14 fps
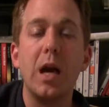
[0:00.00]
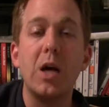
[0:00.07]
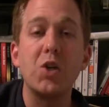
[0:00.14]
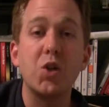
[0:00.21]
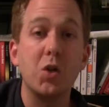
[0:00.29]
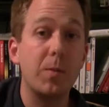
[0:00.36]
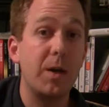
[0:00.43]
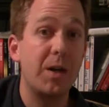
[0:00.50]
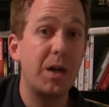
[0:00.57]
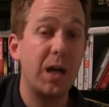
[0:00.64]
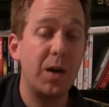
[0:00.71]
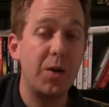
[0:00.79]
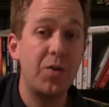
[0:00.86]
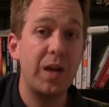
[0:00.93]
I'll show you about
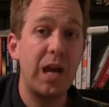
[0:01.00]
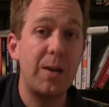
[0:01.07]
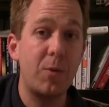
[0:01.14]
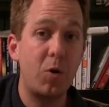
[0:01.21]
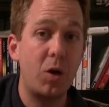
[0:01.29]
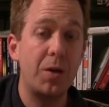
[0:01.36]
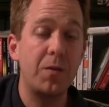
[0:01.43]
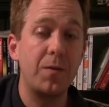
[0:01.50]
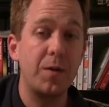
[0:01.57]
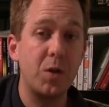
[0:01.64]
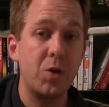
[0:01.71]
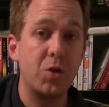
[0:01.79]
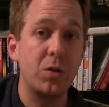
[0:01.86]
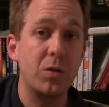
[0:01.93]
how to do the hammer on in the
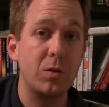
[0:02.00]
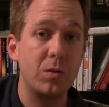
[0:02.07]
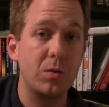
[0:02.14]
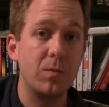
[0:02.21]
future,